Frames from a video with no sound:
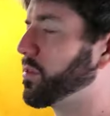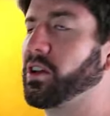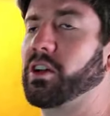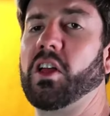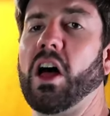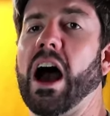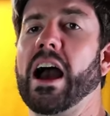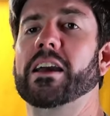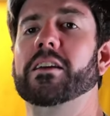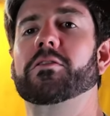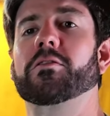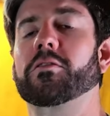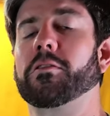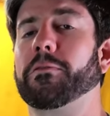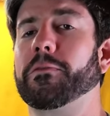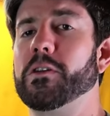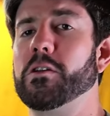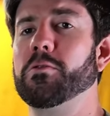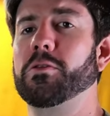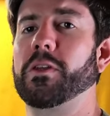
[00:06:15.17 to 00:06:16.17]
to Glock, there's a
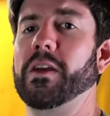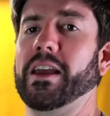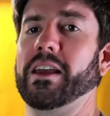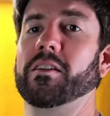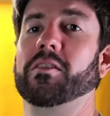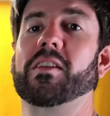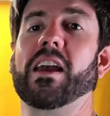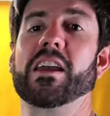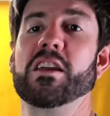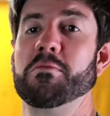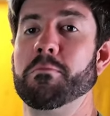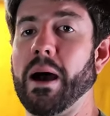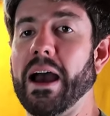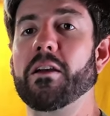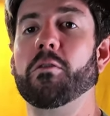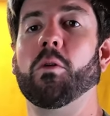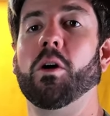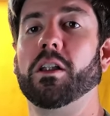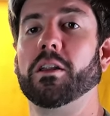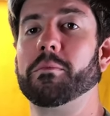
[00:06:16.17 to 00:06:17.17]
few things that you might
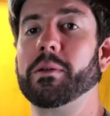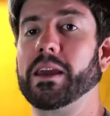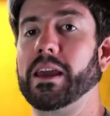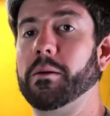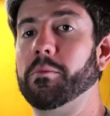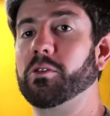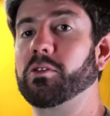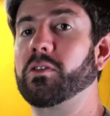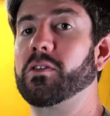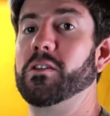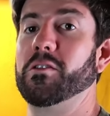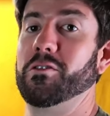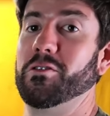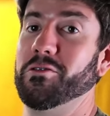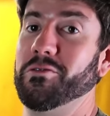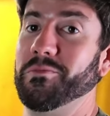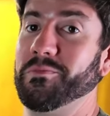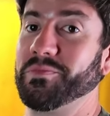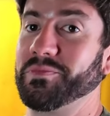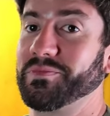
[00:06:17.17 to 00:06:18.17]
wanna be able
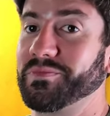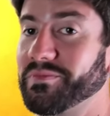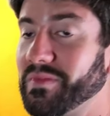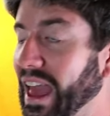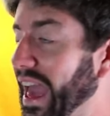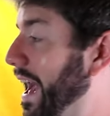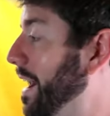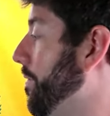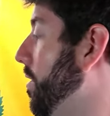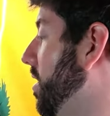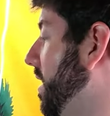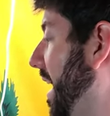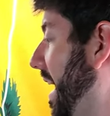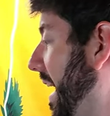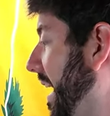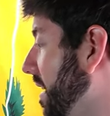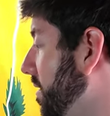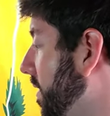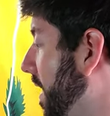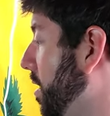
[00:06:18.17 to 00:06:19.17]
to have on
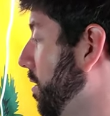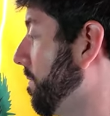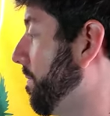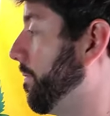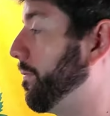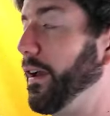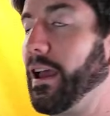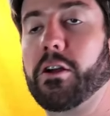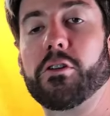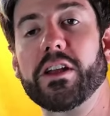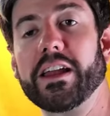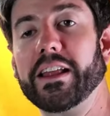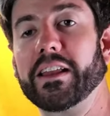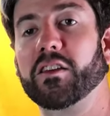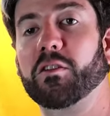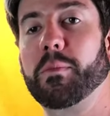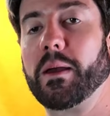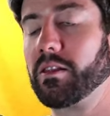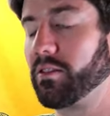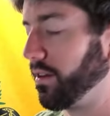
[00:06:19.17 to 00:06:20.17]
hand that are very
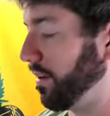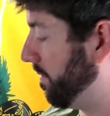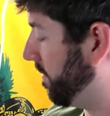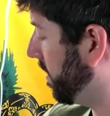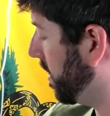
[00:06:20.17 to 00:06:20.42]
inexpensive.